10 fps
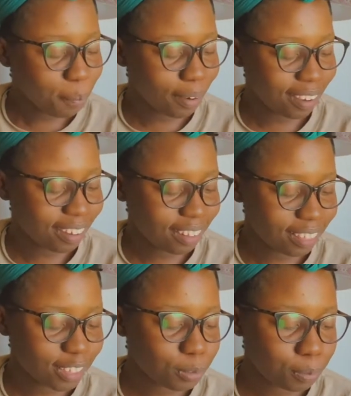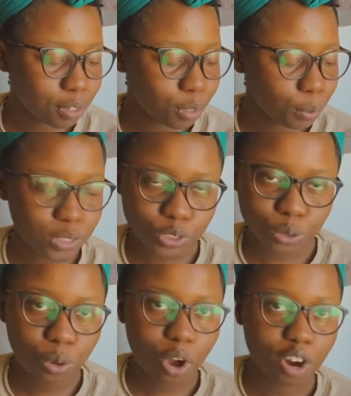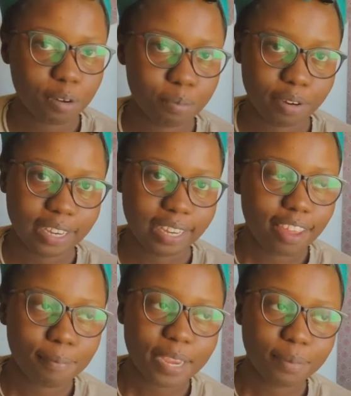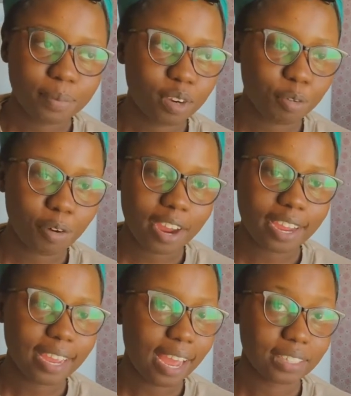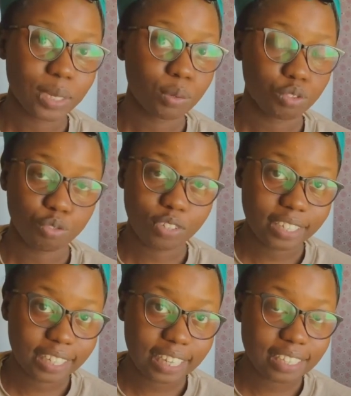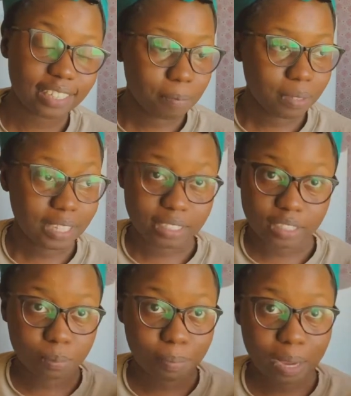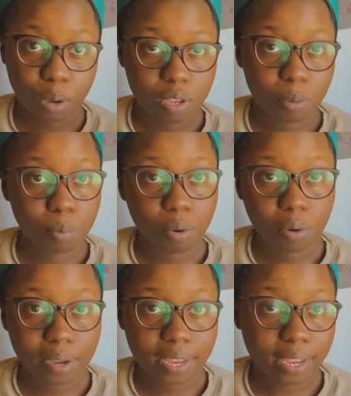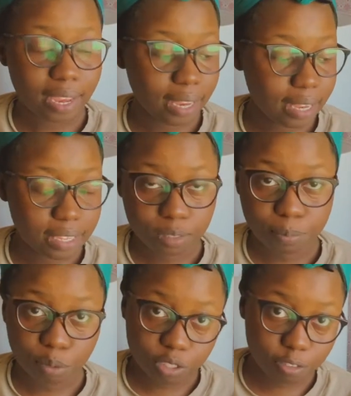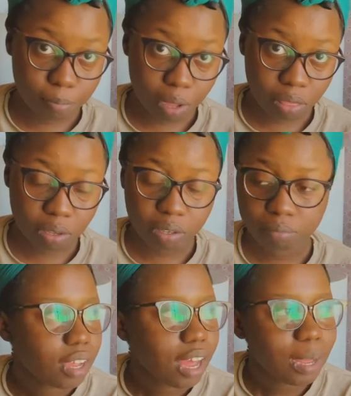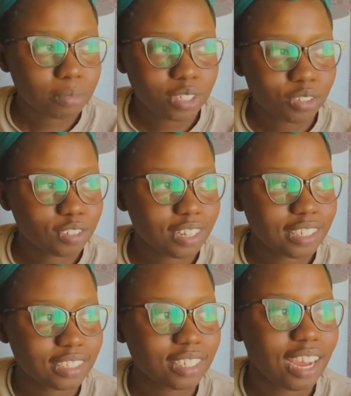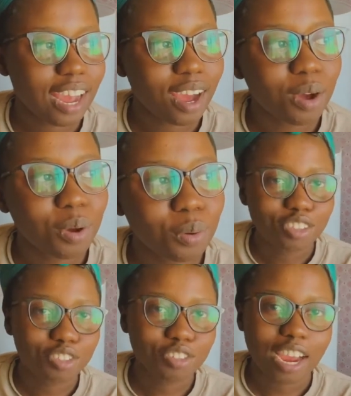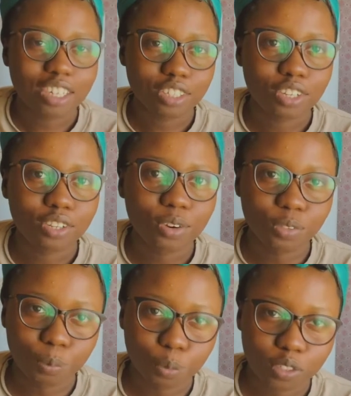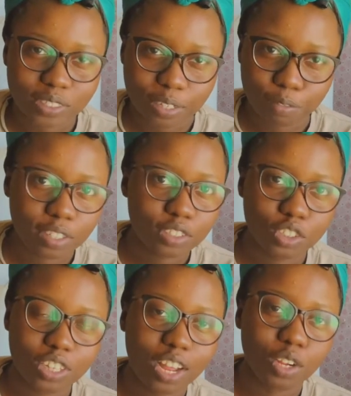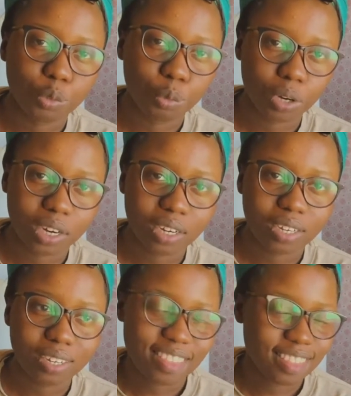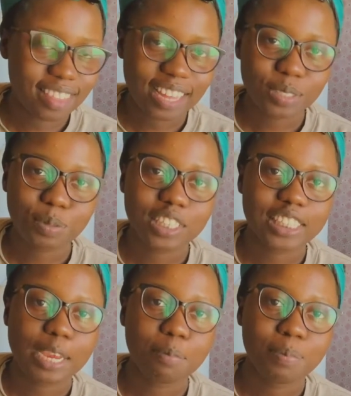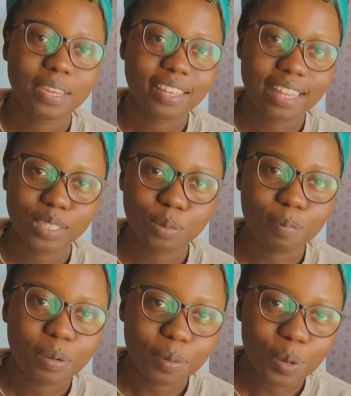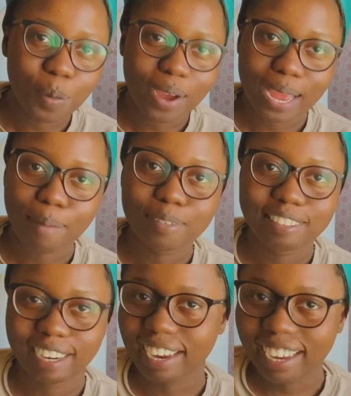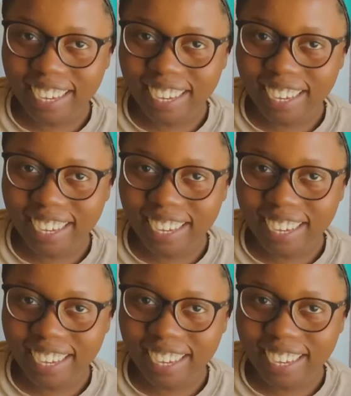but this book was so heartbreaking it made me cry as I was reading it because it's about a boy and his abusive mother I'm just realizing how tragic a lot of the books I read as a child were that's what shaped me that's what made me who I am today